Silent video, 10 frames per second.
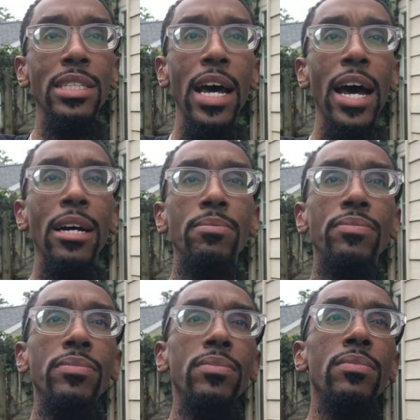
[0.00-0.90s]
that
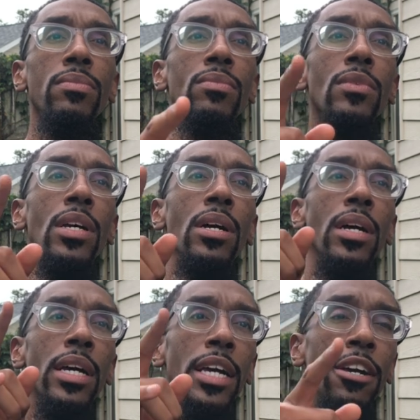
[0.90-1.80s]

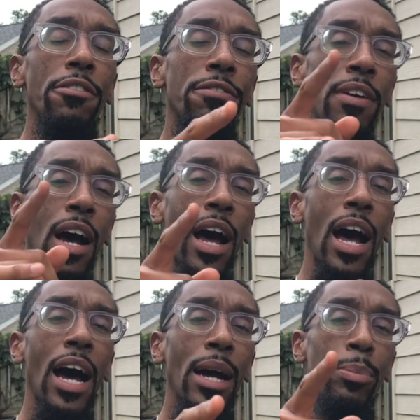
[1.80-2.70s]
if
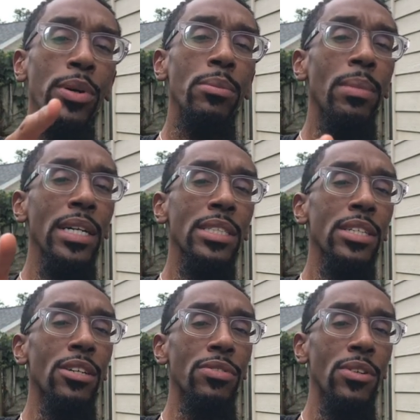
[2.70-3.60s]
i put
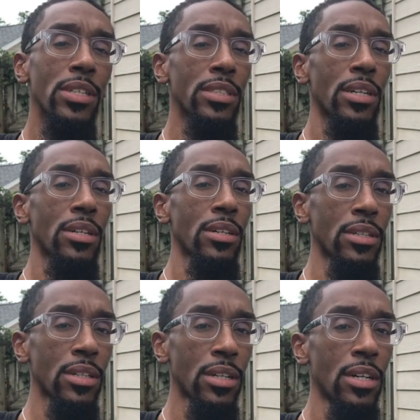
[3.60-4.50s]
myself on the
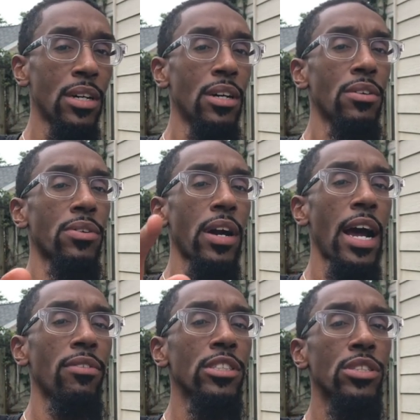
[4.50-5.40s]
hook for
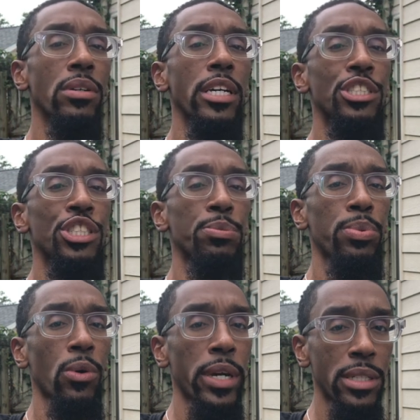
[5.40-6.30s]
having to
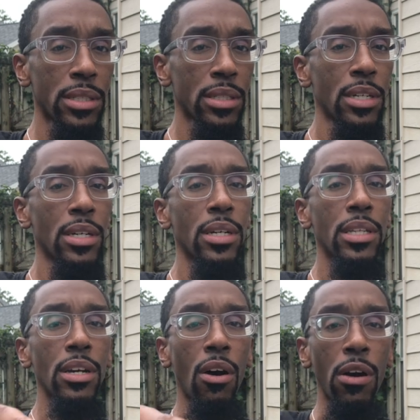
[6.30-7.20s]
exploit
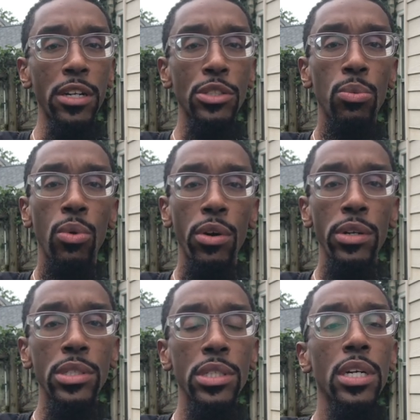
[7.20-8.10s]
the artist's
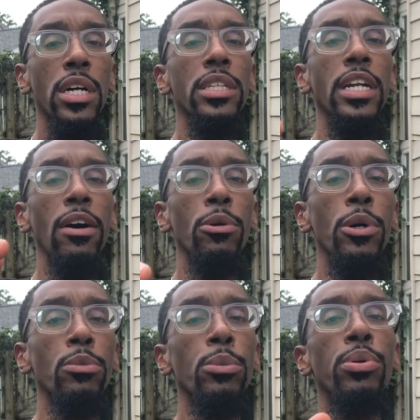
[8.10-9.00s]
works then I
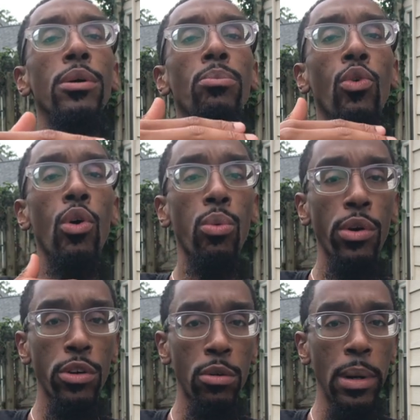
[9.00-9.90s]
it will put more
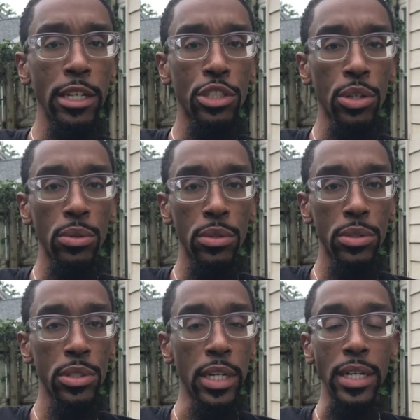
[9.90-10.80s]
work on my
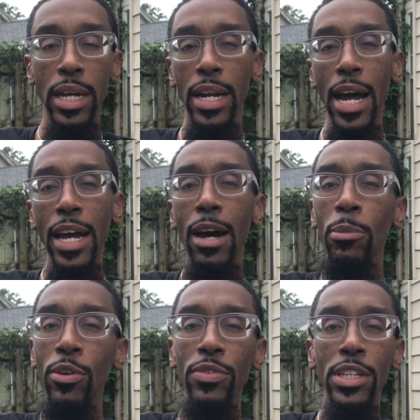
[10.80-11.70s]
shoulders and and i got
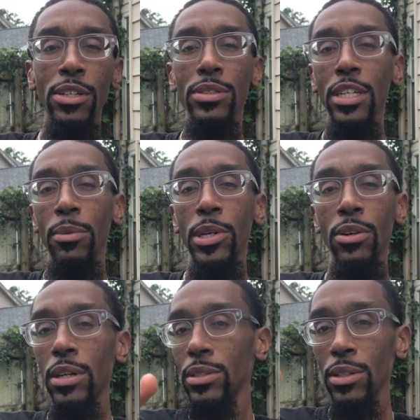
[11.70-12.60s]
more videos coming
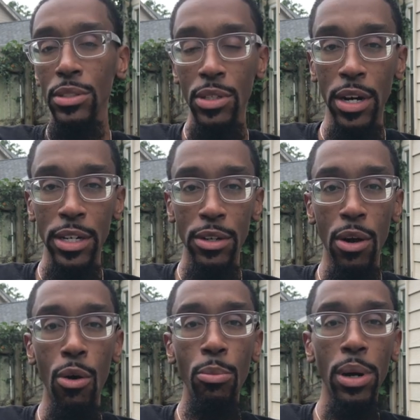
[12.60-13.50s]
on you know starting your
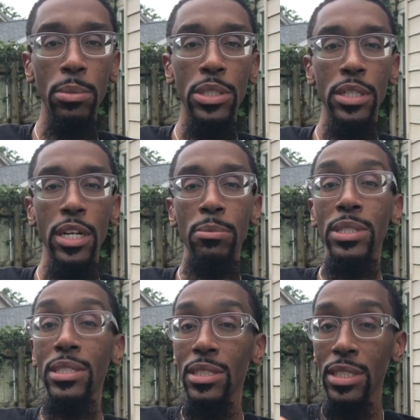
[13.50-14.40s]
own publishing
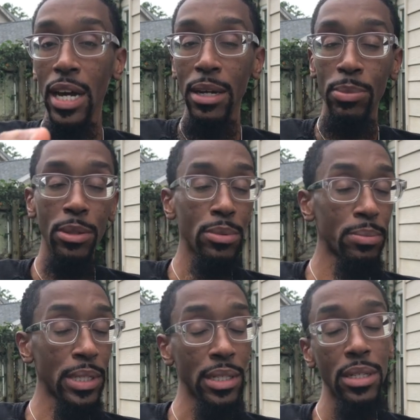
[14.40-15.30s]
company to sign people
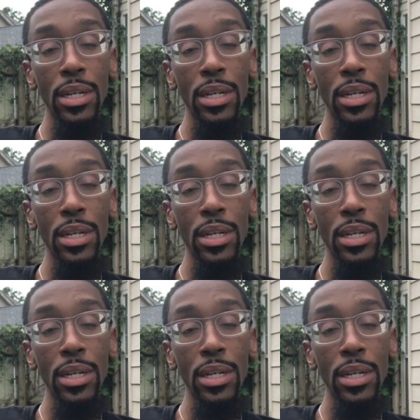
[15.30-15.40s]
but